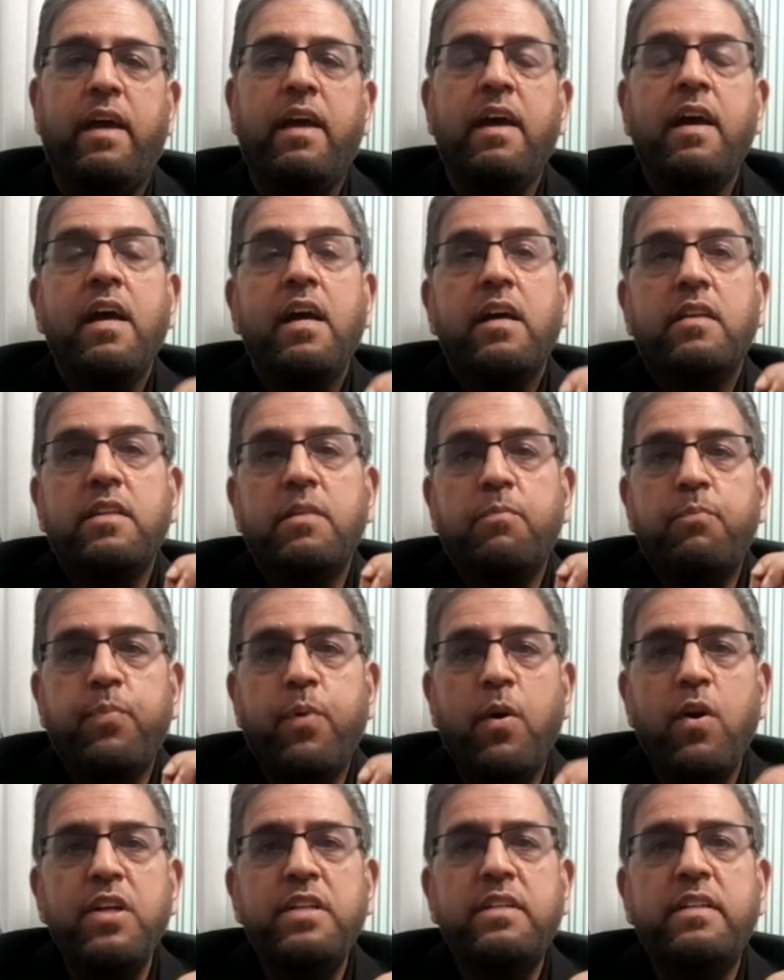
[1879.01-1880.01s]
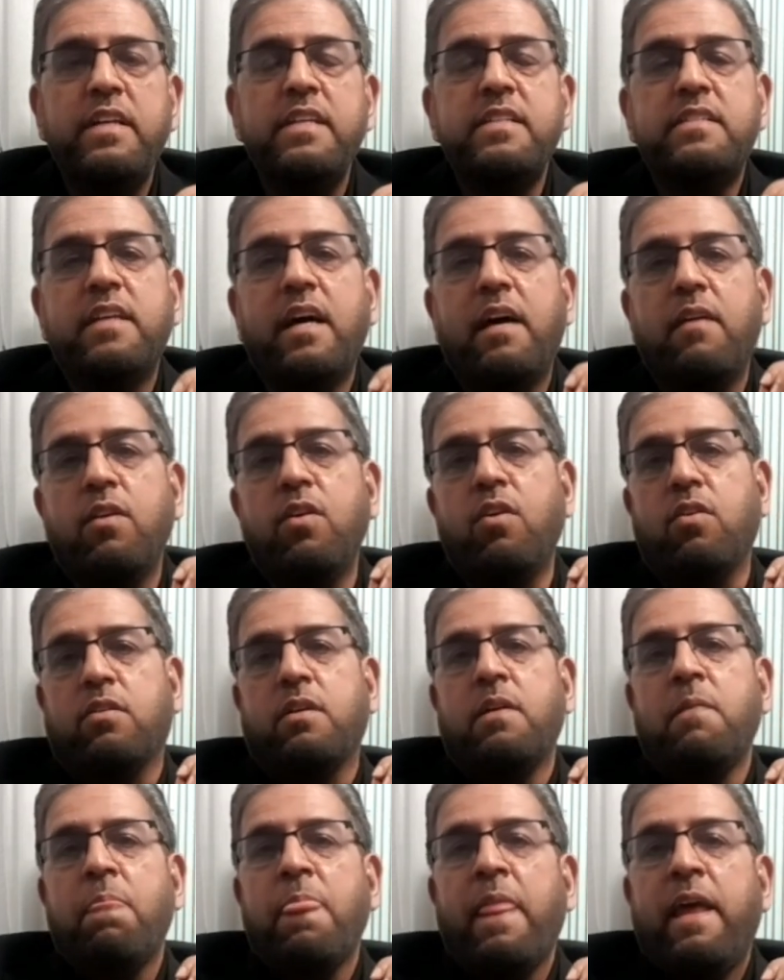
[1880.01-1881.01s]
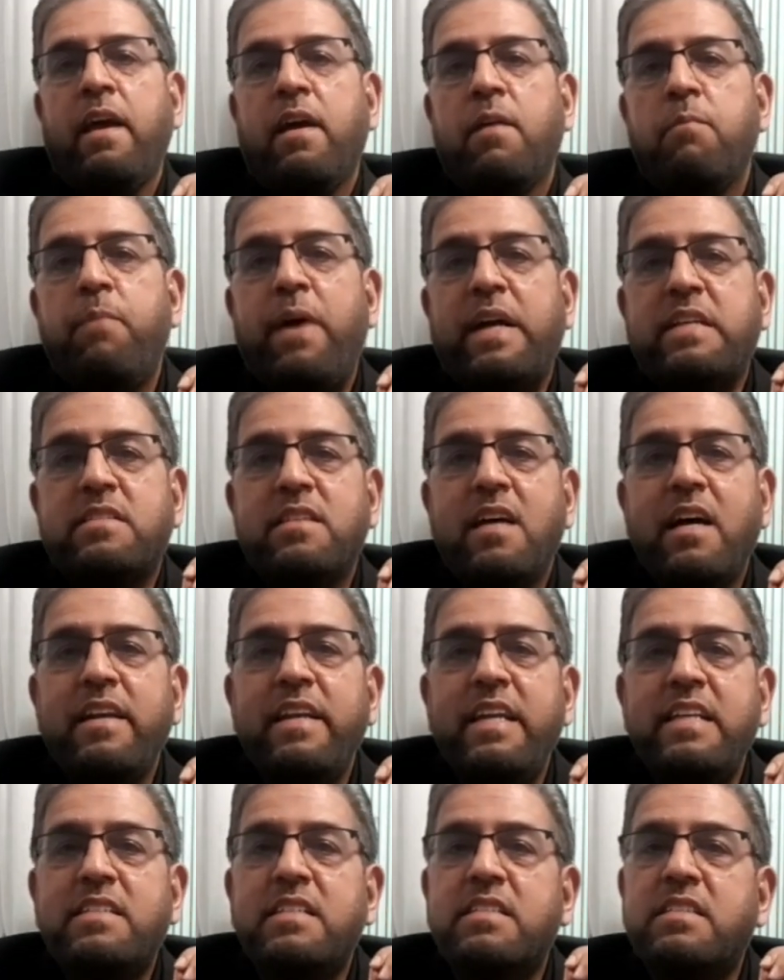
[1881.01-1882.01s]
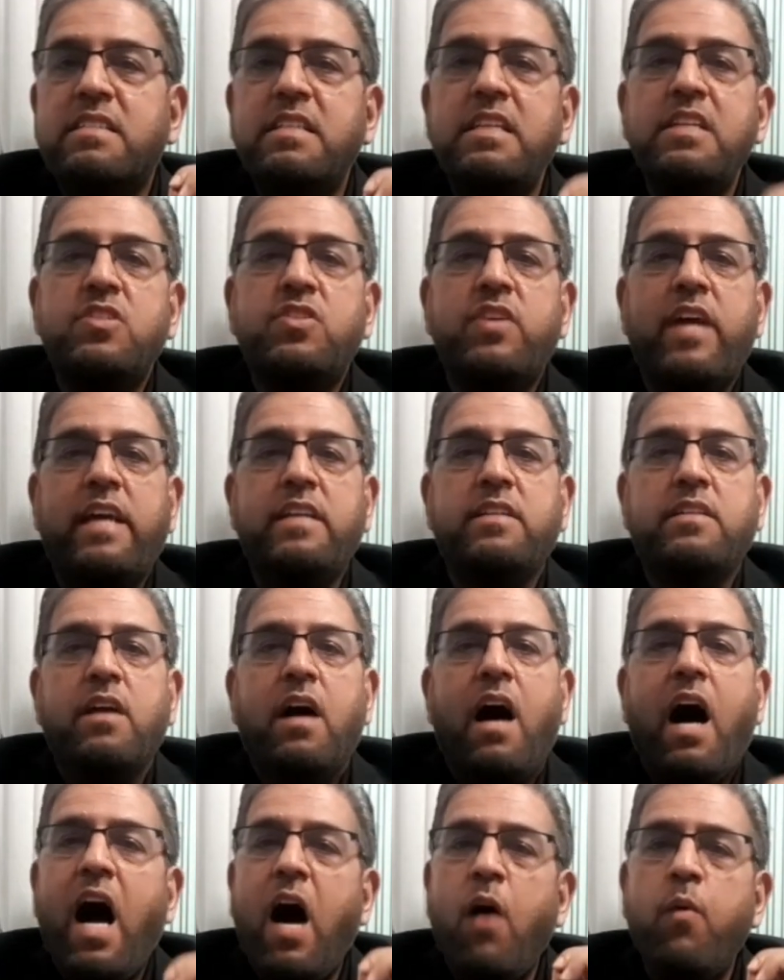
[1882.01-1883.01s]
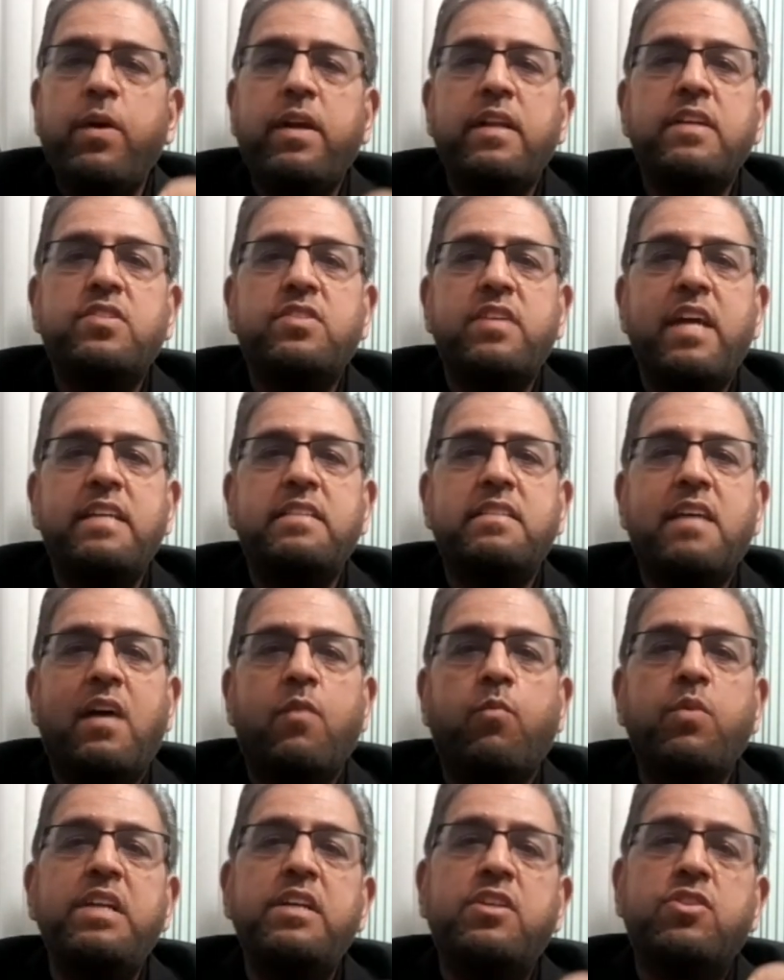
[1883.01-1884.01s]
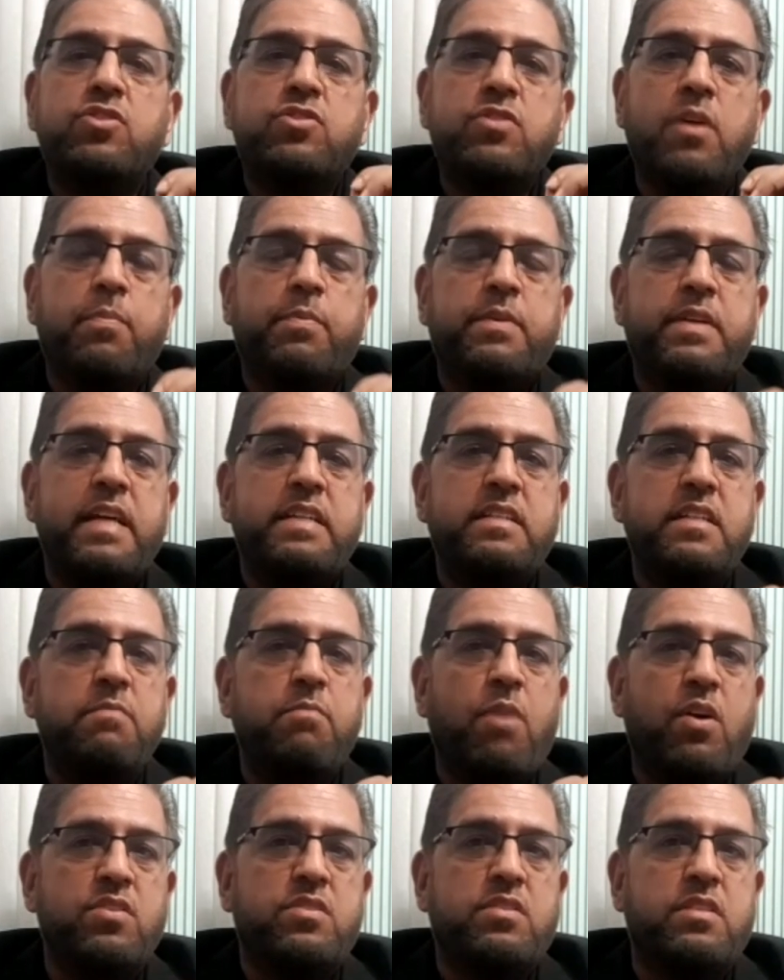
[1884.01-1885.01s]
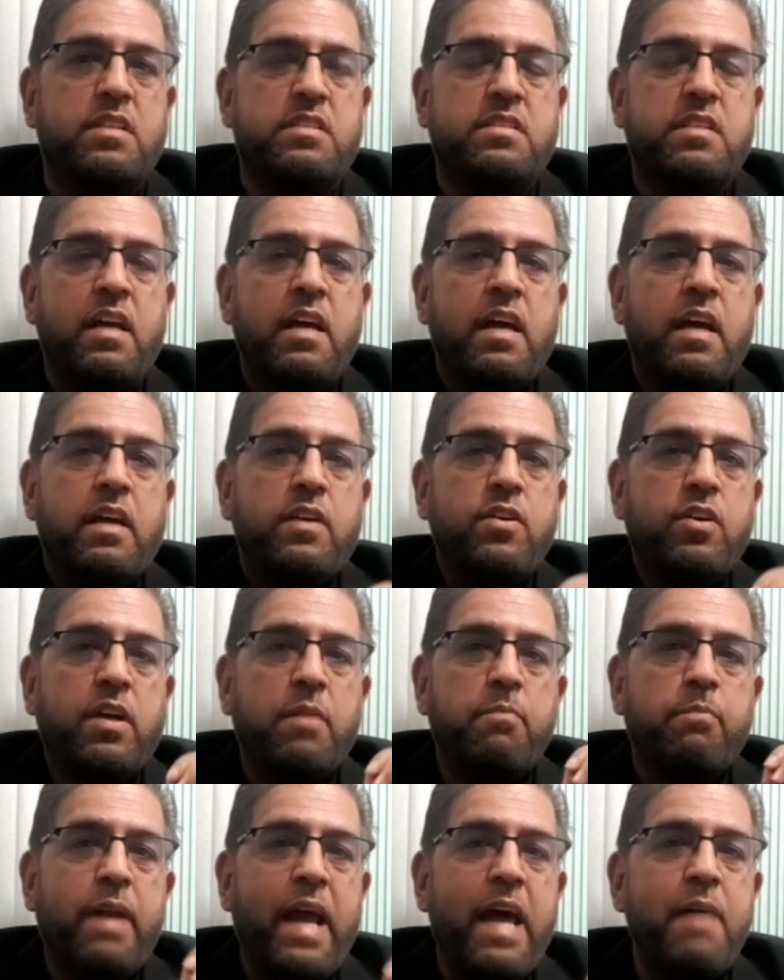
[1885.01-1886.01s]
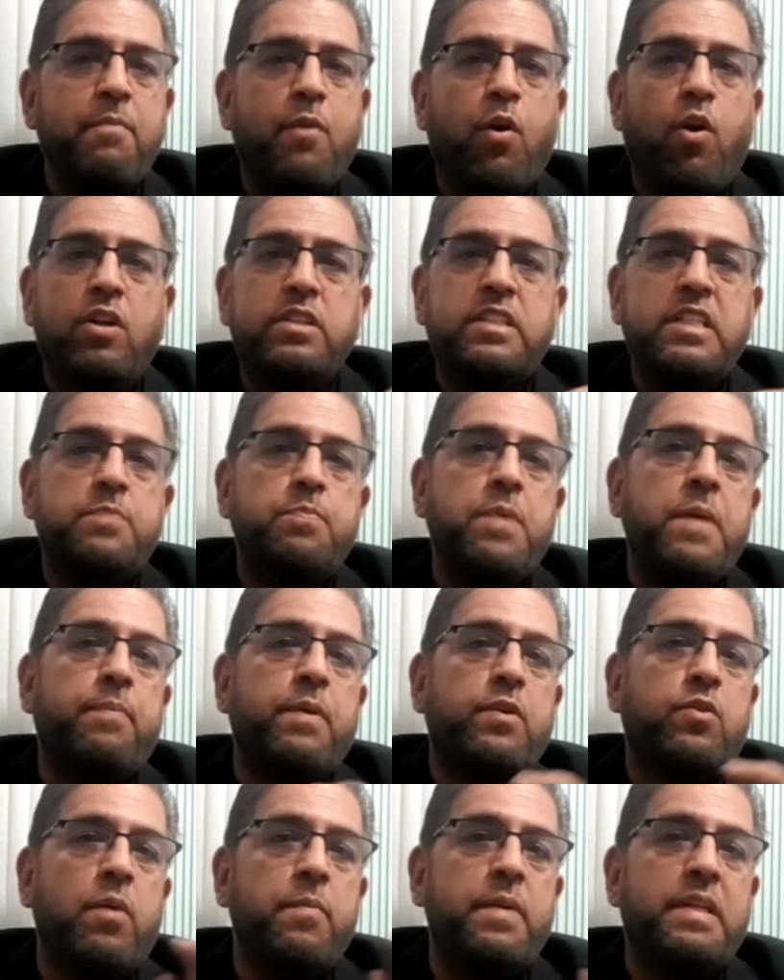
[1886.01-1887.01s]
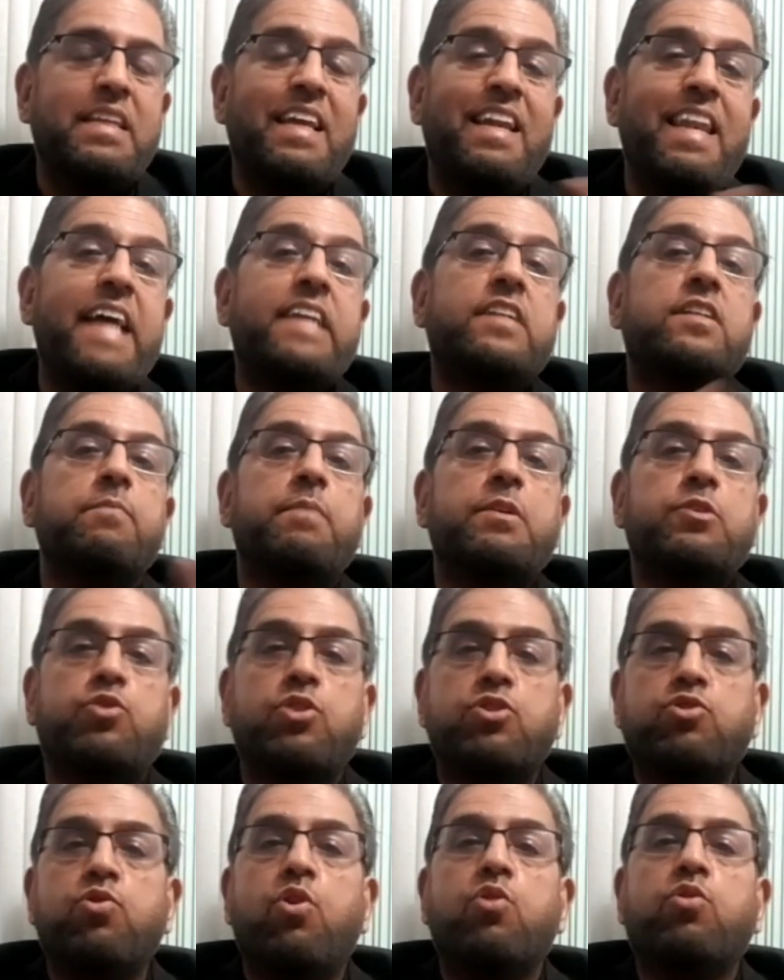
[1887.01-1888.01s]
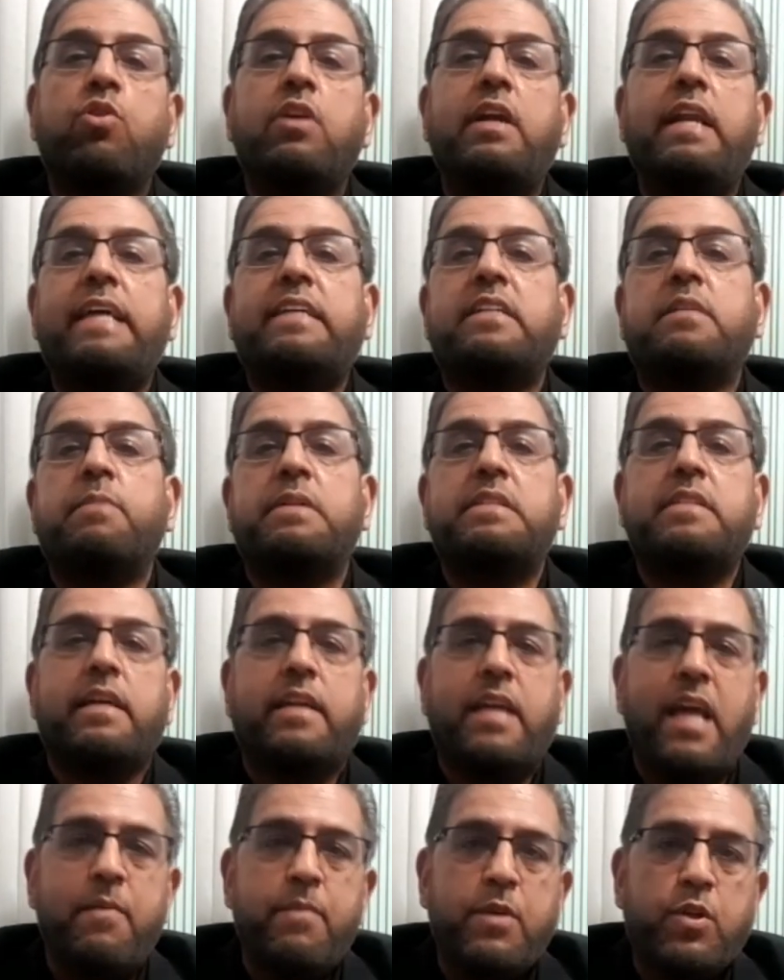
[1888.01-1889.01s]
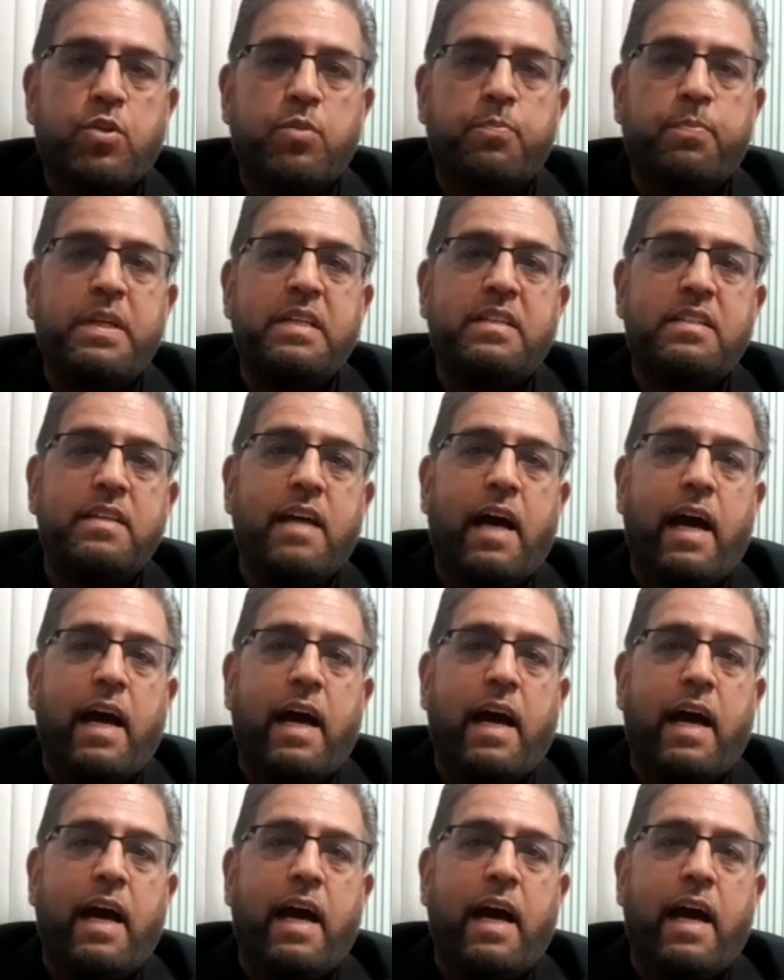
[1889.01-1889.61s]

The point is that, look, Pakistan needs a sea change. How are we going to change that? We need to stop creating monsters. You can blame all these people coming, the electables, the so-called electables that came into PTI.